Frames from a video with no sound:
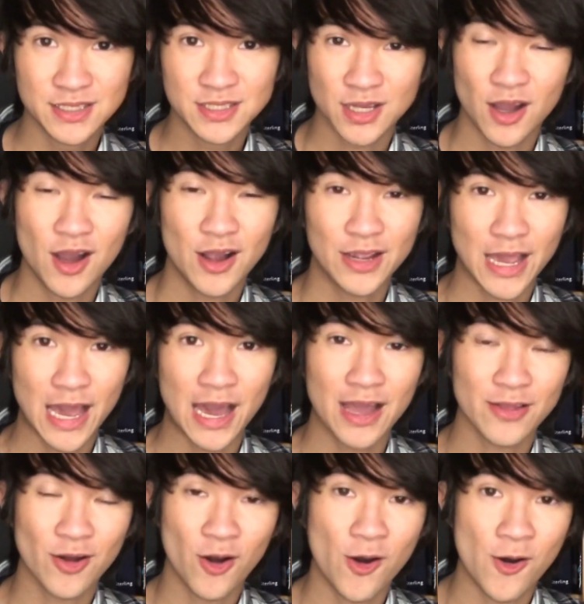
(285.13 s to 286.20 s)
to talk
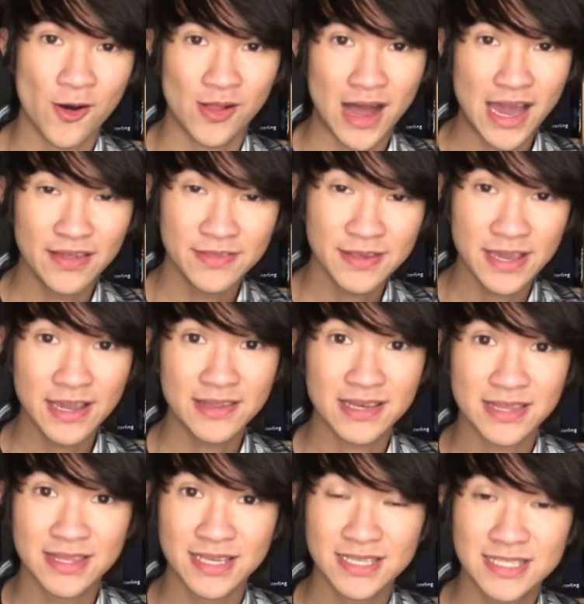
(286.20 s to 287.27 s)
at all. I think
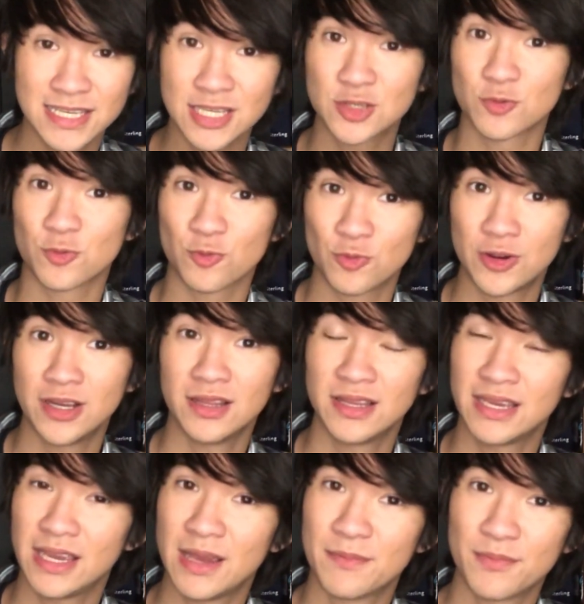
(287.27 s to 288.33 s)
that this is
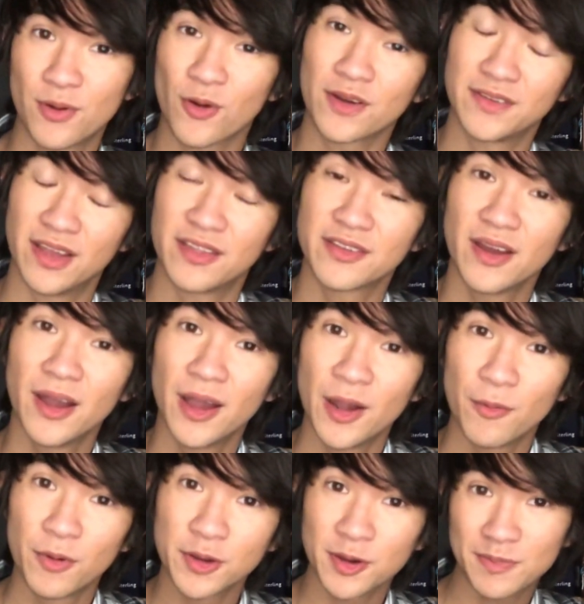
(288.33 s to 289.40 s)
really important.
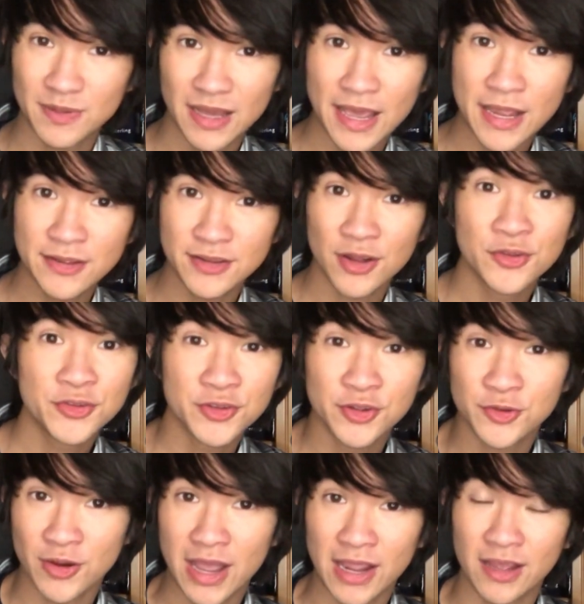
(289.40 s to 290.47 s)
When you're playing
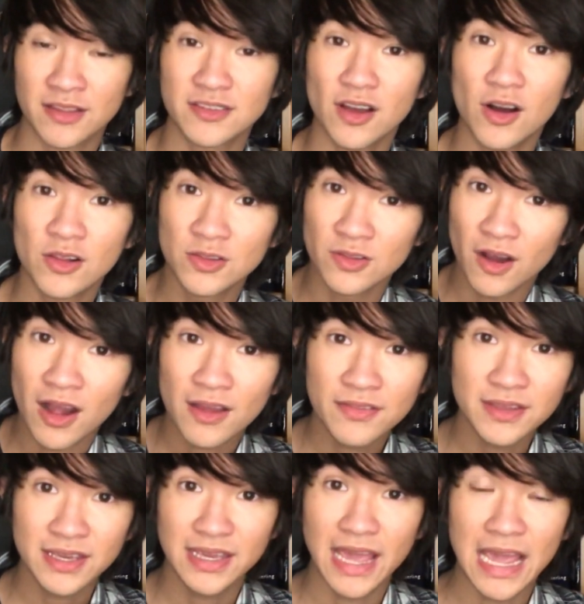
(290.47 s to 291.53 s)
Dungeons & Dragons, a lot of
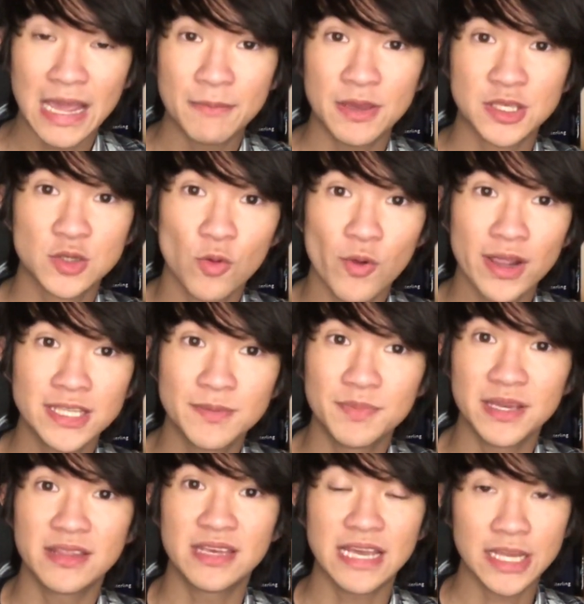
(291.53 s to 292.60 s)
the game is going to
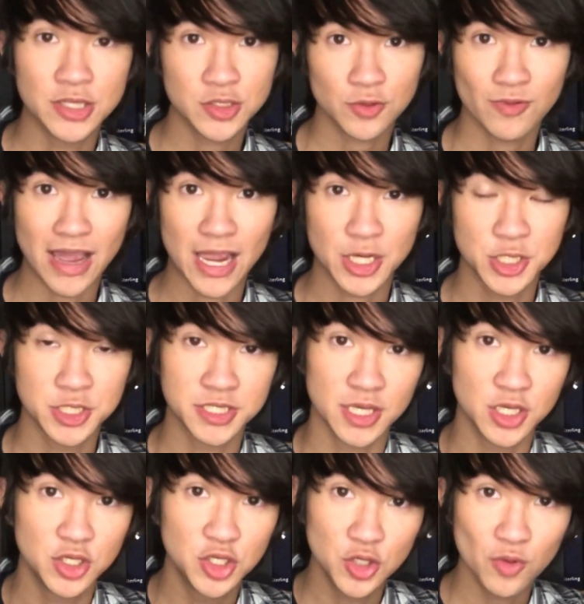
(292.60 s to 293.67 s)
be the interactions
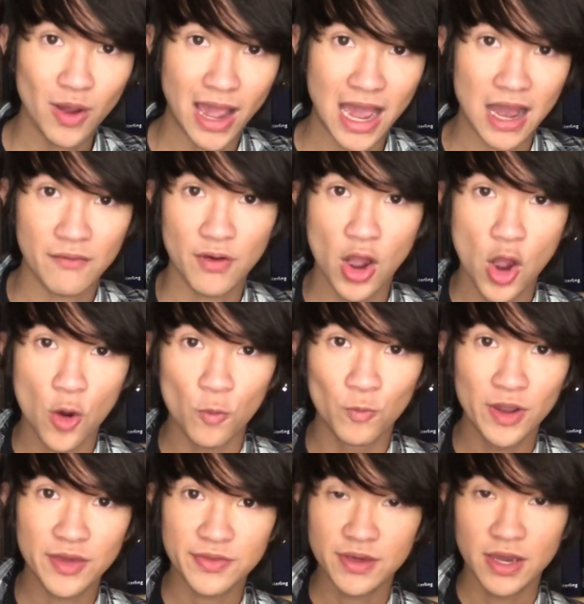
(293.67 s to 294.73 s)
that you have
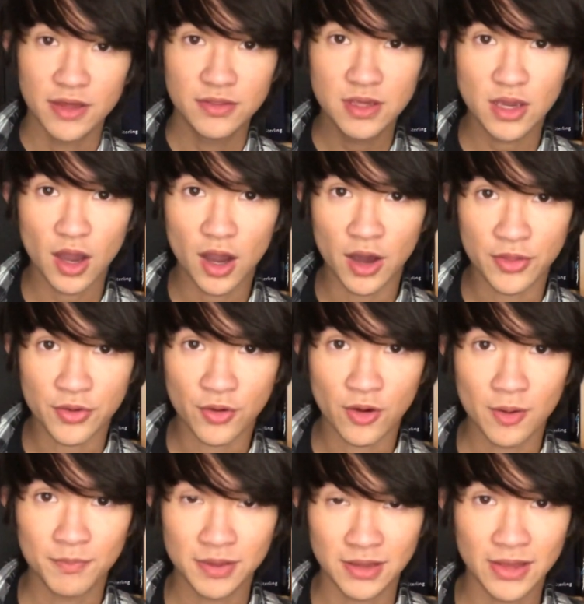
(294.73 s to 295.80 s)
with the
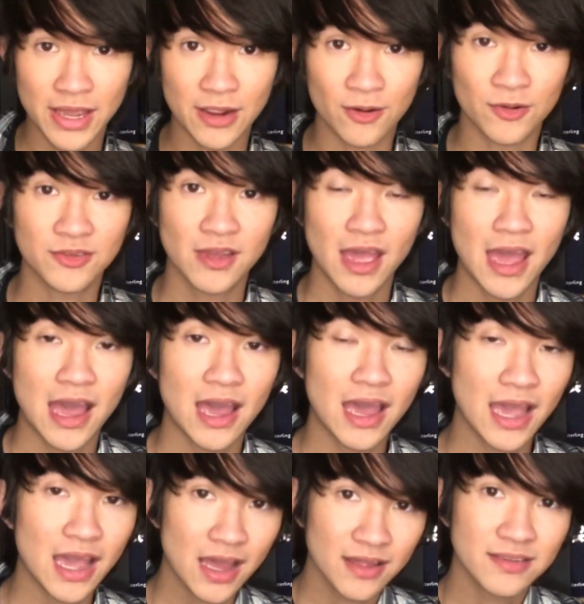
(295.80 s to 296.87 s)
other players.
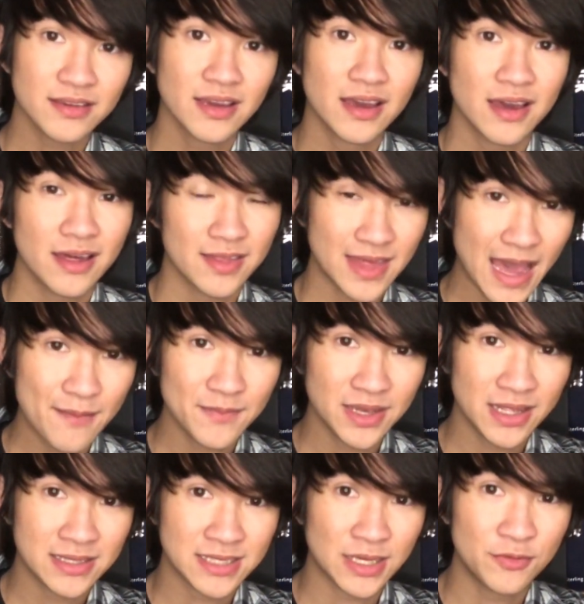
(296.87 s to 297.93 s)
And that
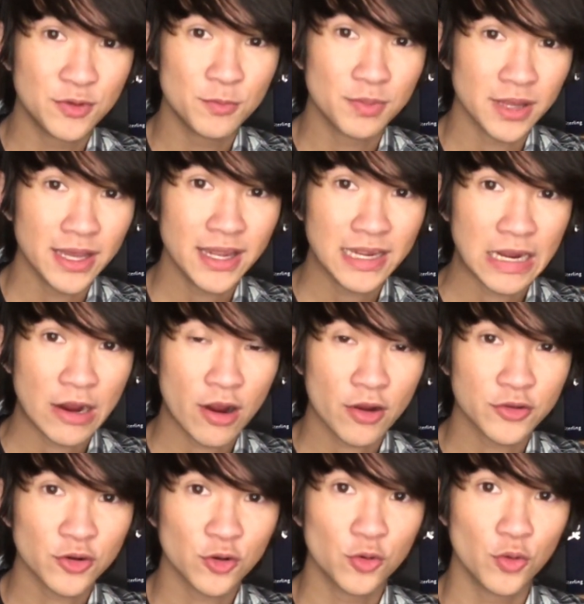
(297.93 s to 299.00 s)
means that if you play a
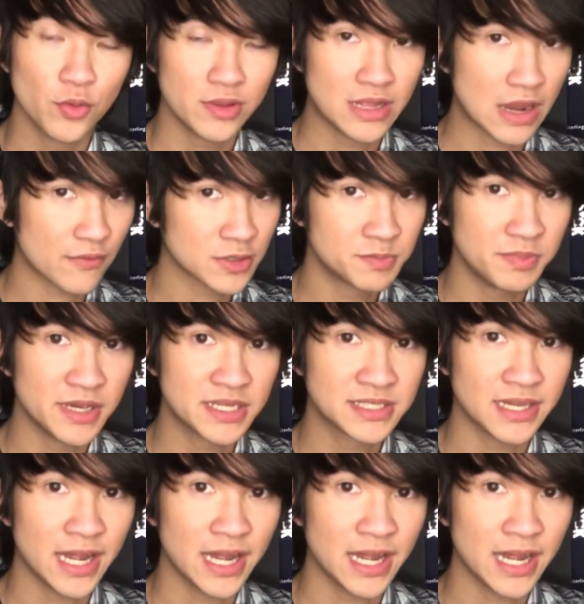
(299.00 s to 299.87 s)
character who never speaks